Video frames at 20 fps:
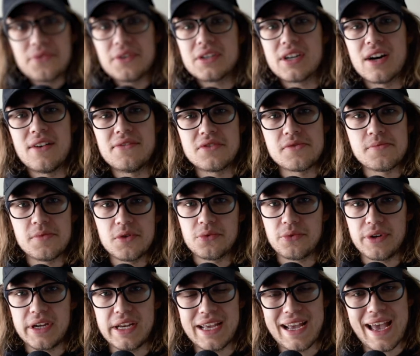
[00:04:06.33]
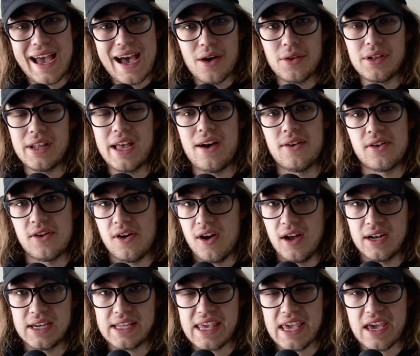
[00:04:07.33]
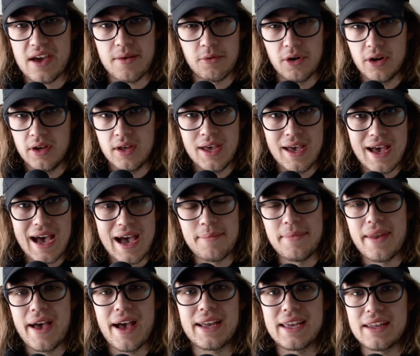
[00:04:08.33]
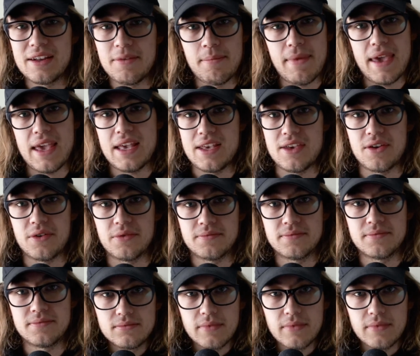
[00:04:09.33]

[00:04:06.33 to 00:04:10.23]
feel comfortable reading out loud on camera, I'm not gonna make you.